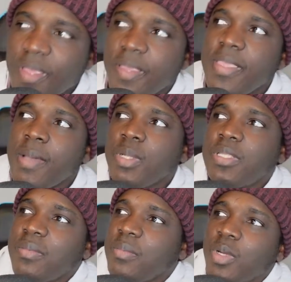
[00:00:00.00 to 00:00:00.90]
Yeah, but
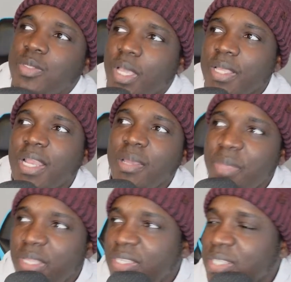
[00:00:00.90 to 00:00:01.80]

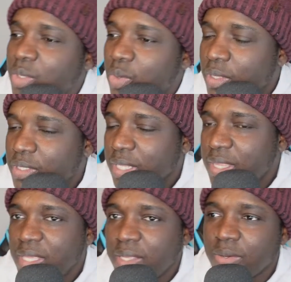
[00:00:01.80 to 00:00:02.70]
clickbait is a
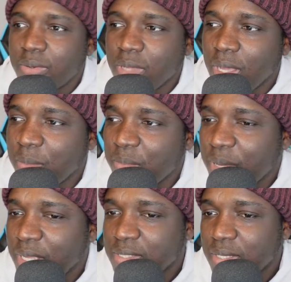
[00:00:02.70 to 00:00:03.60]
thing, you know,
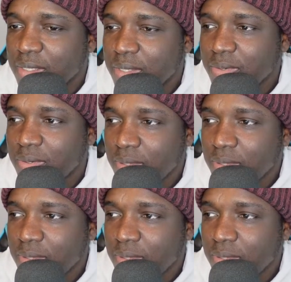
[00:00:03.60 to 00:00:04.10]
Pastor, you know.